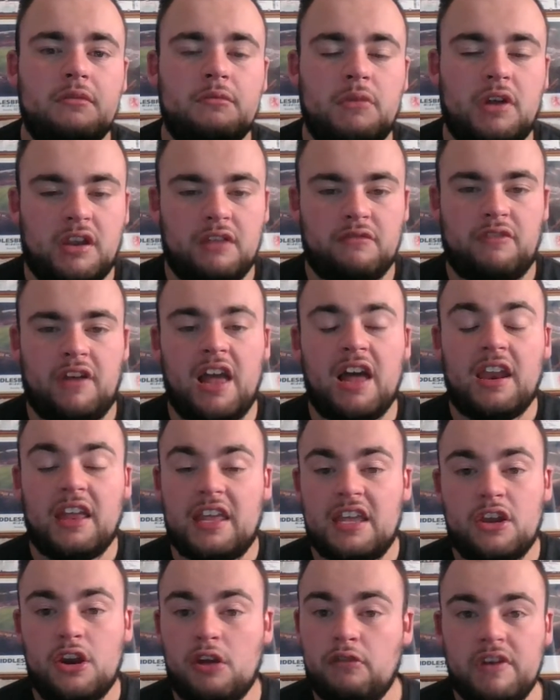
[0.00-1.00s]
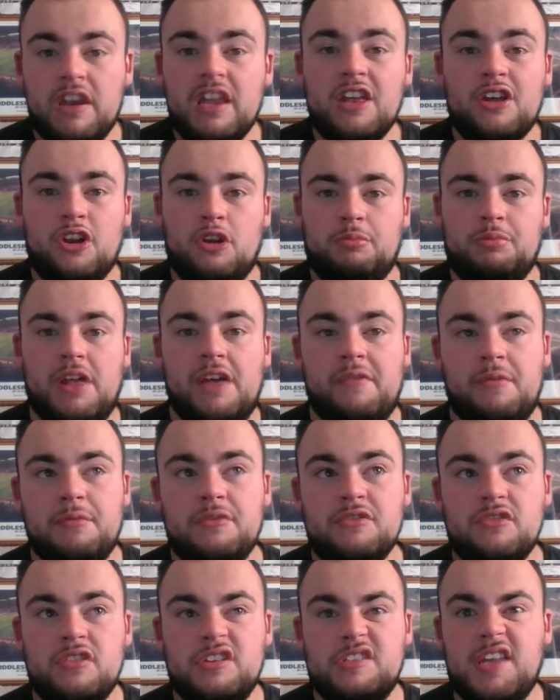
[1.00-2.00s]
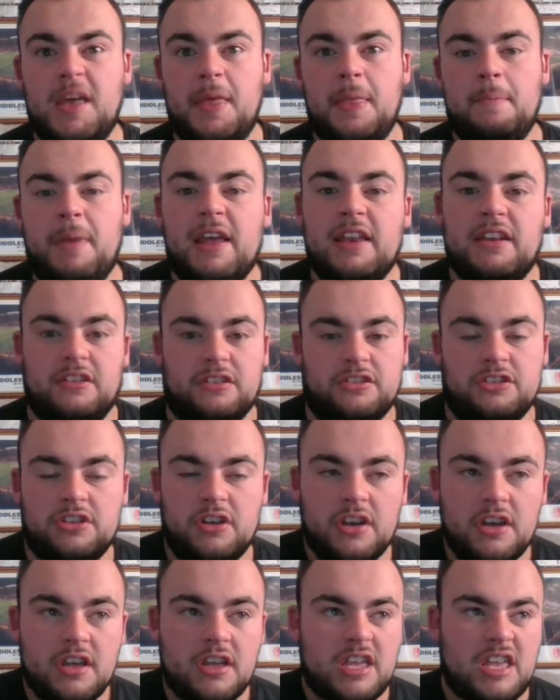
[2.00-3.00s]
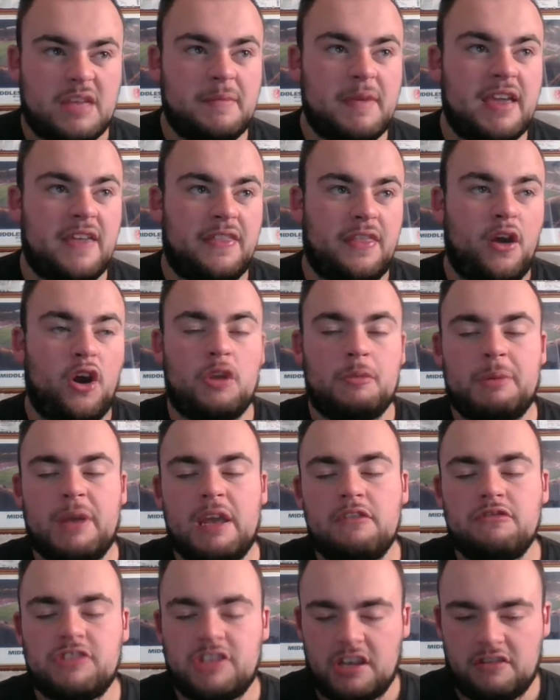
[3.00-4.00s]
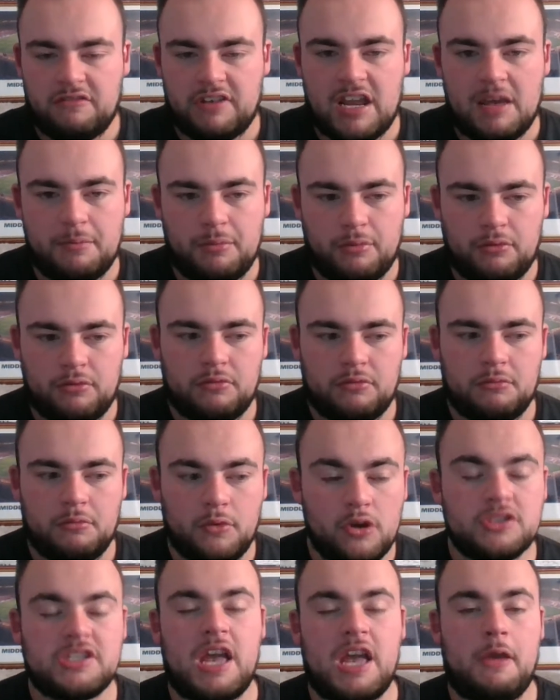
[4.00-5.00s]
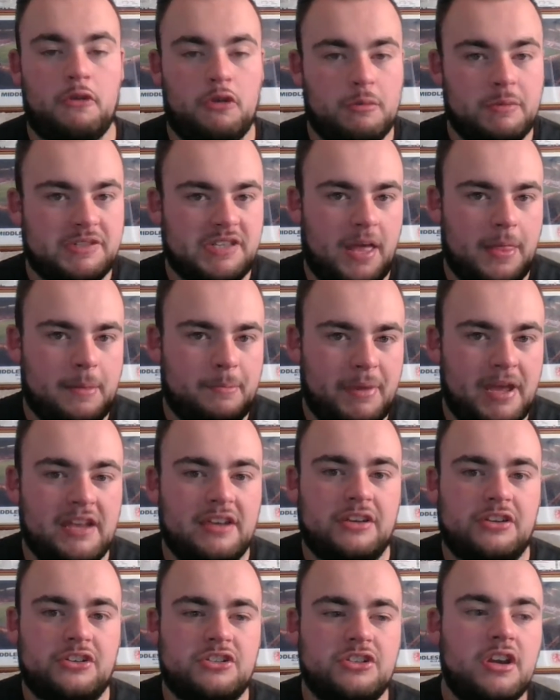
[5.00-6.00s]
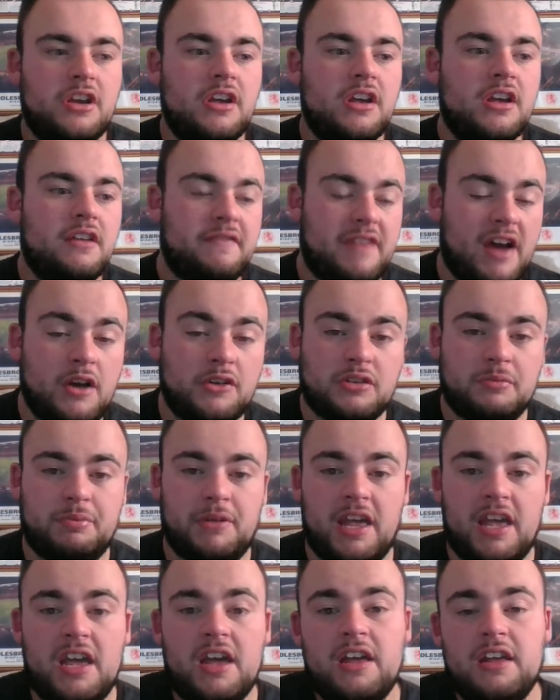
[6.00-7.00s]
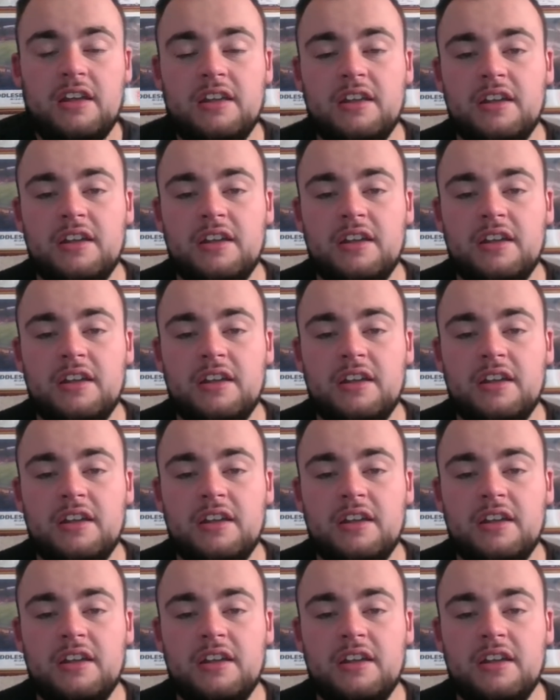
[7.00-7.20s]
But in reality, you're not really going to play for him. You're just going to sit on the bench. You may get the odd appearance here and there, but most times you're going to be sat on the bench. If I was a player,